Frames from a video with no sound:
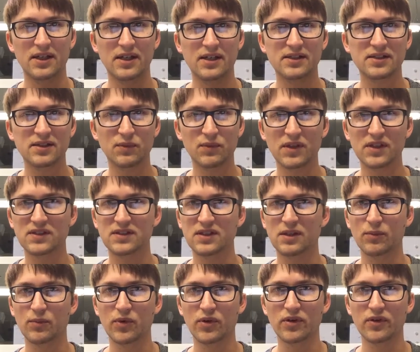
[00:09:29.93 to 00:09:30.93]
Something
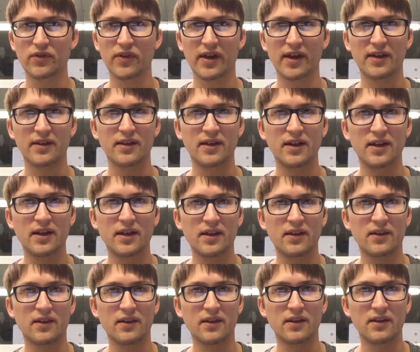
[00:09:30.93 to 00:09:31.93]
simple that
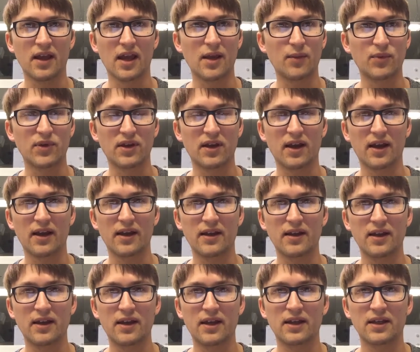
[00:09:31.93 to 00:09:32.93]
the API
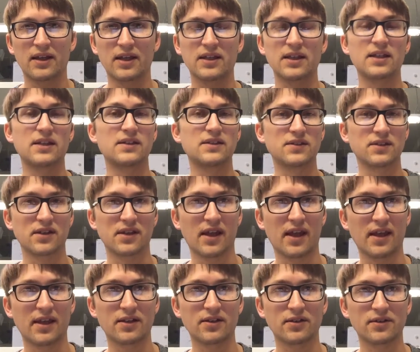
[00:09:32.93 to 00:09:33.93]
can easily
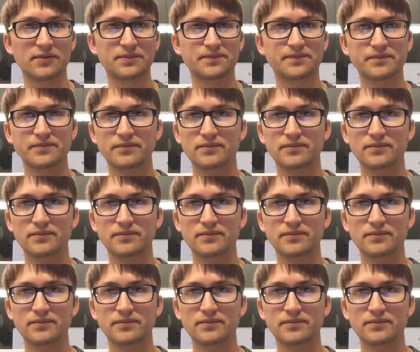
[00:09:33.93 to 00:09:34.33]
handle.